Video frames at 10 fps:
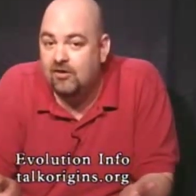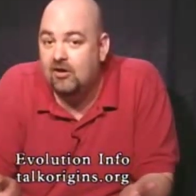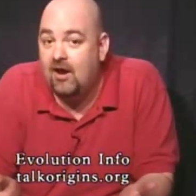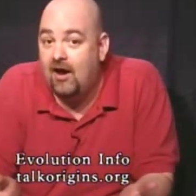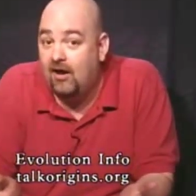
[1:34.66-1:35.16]

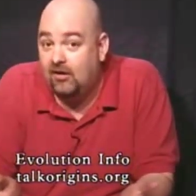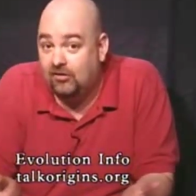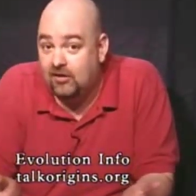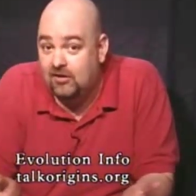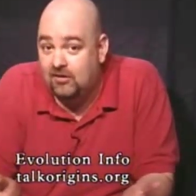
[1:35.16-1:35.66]
then
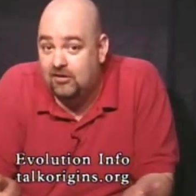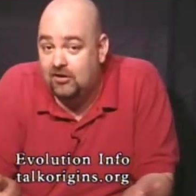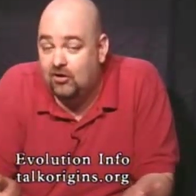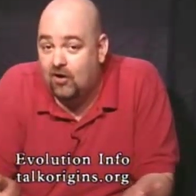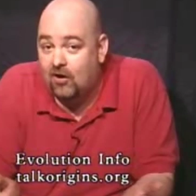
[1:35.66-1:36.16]

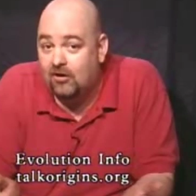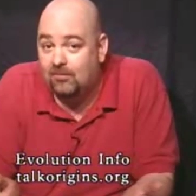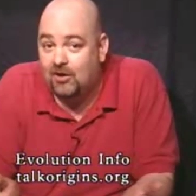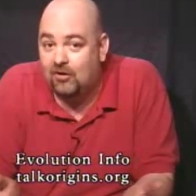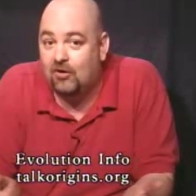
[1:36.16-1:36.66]
your
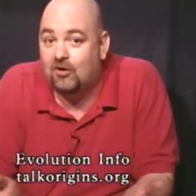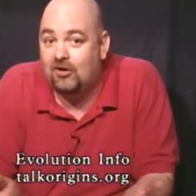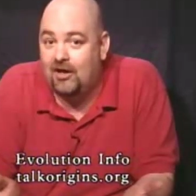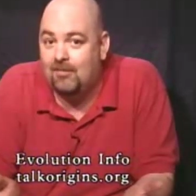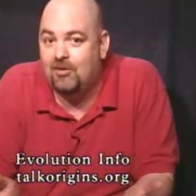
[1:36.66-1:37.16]
argument or your
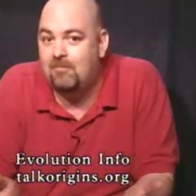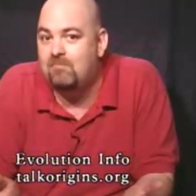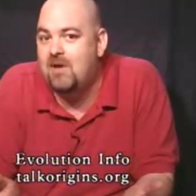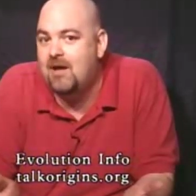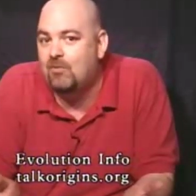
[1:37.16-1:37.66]
claim
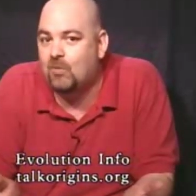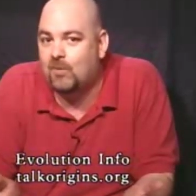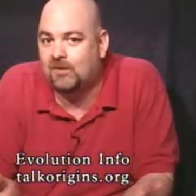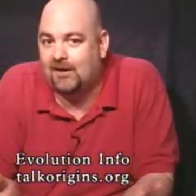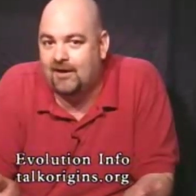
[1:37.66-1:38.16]
that maybe
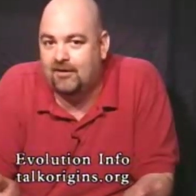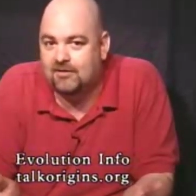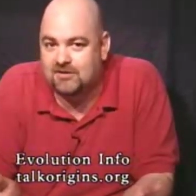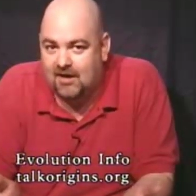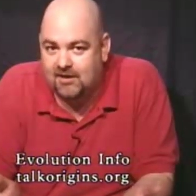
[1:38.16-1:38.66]
we're
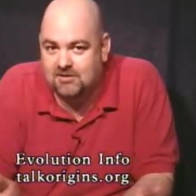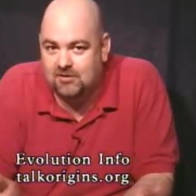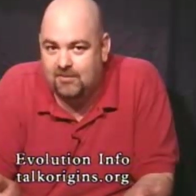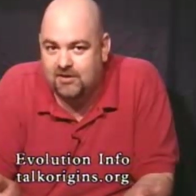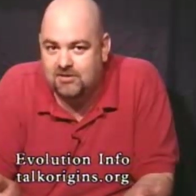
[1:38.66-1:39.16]
relying on science
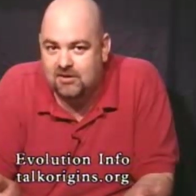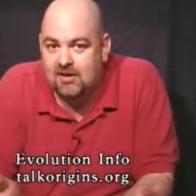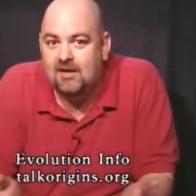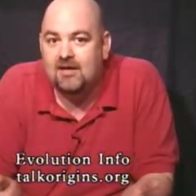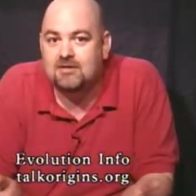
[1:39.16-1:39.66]
too much
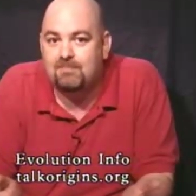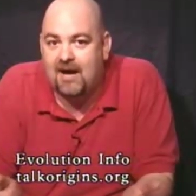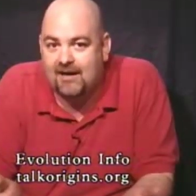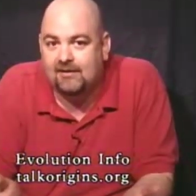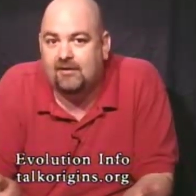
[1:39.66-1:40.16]
is
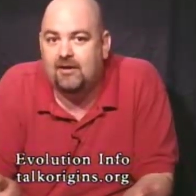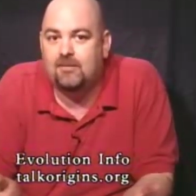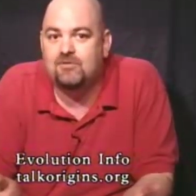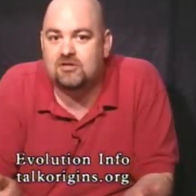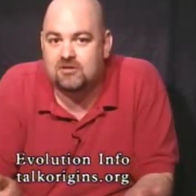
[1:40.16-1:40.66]

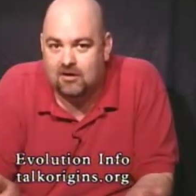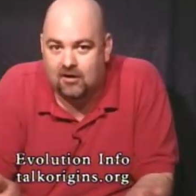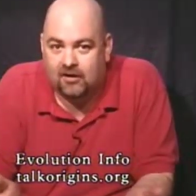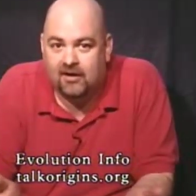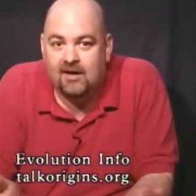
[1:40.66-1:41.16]
patently
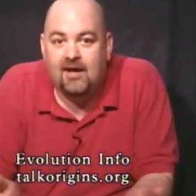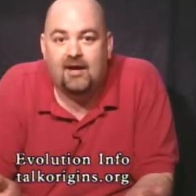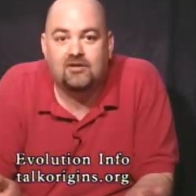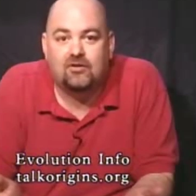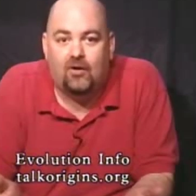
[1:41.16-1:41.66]
absurd.
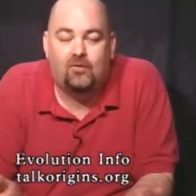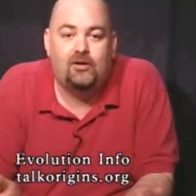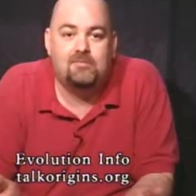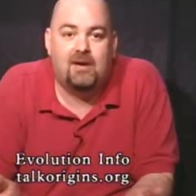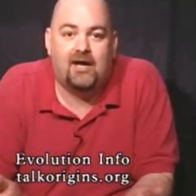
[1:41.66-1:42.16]
And it's
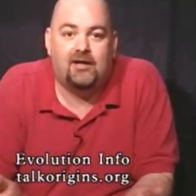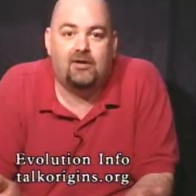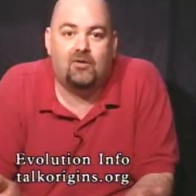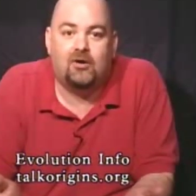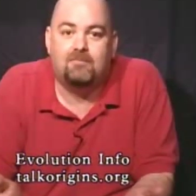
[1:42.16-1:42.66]
only
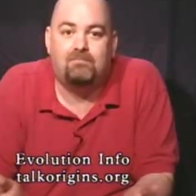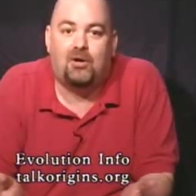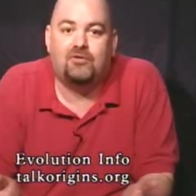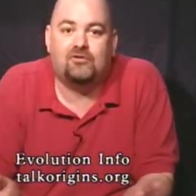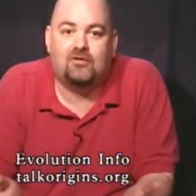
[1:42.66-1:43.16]
made in order to
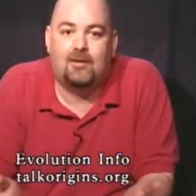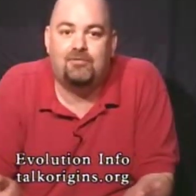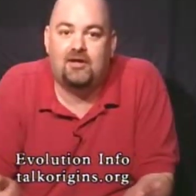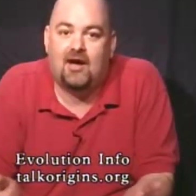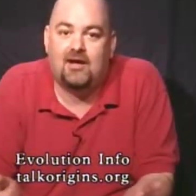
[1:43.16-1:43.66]
bolster
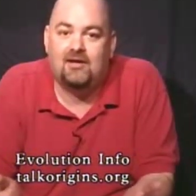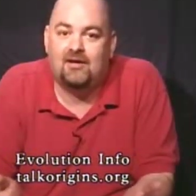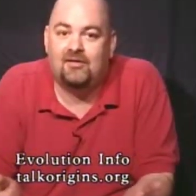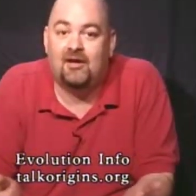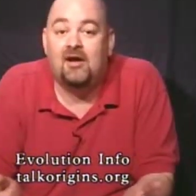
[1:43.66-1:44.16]
up the
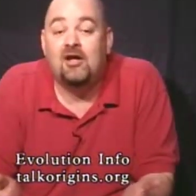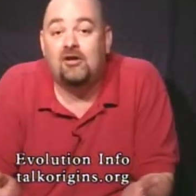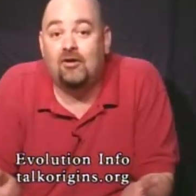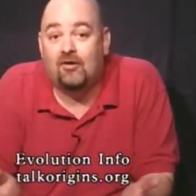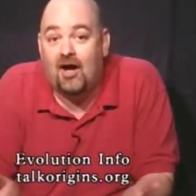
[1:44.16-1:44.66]
idea that
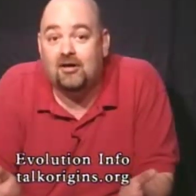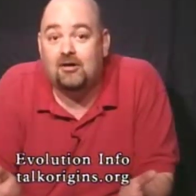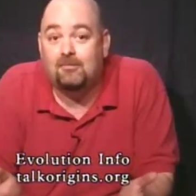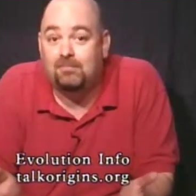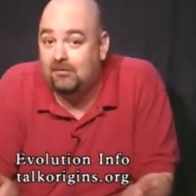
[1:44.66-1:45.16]
you're
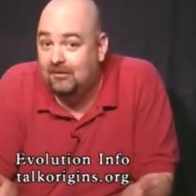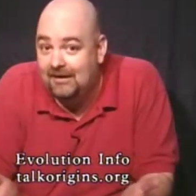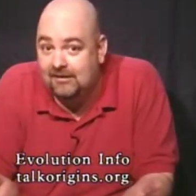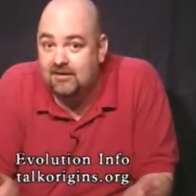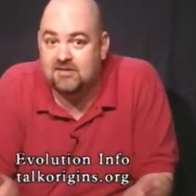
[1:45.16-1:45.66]
not
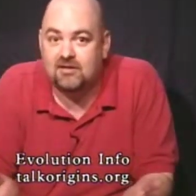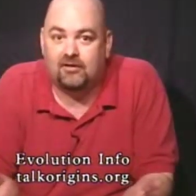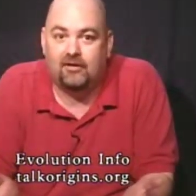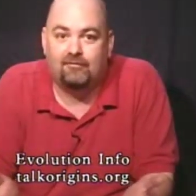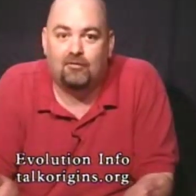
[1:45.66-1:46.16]
completely
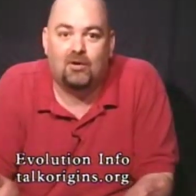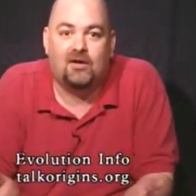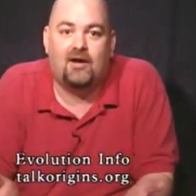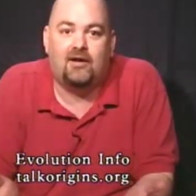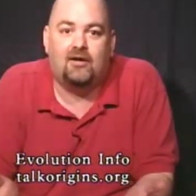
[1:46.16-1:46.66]
silly for
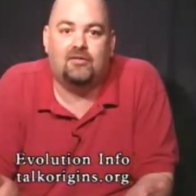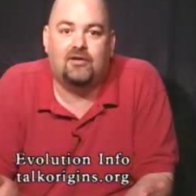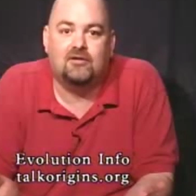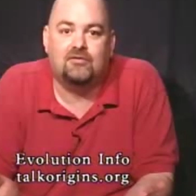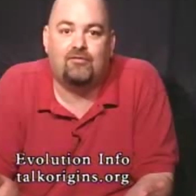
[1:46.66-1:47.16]
relying on
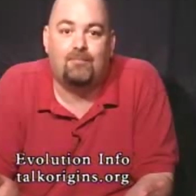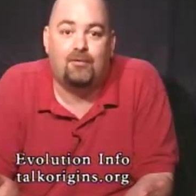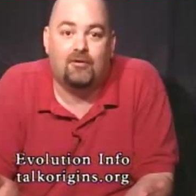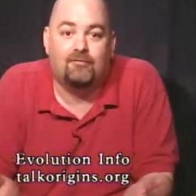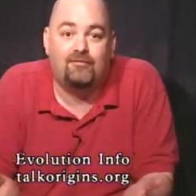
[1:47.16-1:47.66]
things for
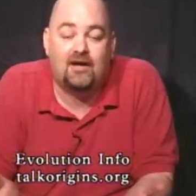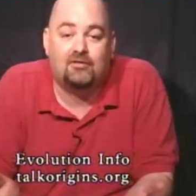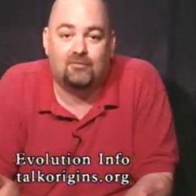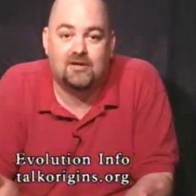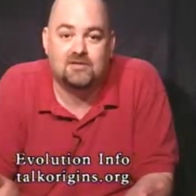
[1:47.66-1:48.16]
pure
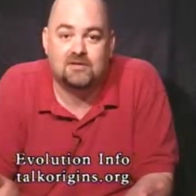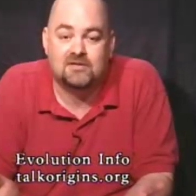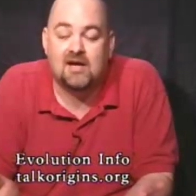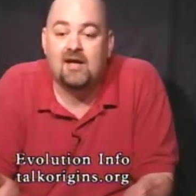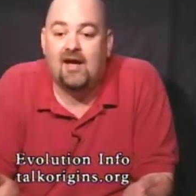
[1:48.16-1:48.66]
faith
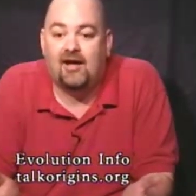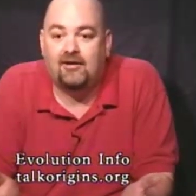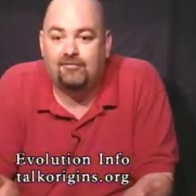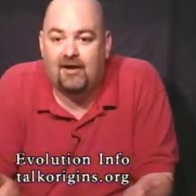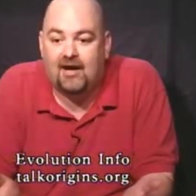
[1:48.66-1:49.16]
reasons.
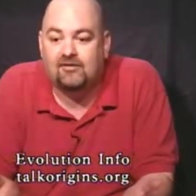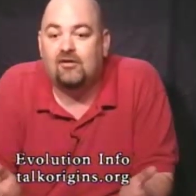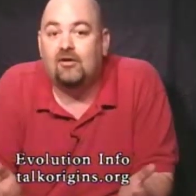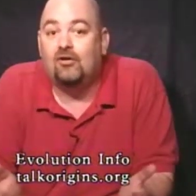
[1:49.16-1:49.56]
And in fact,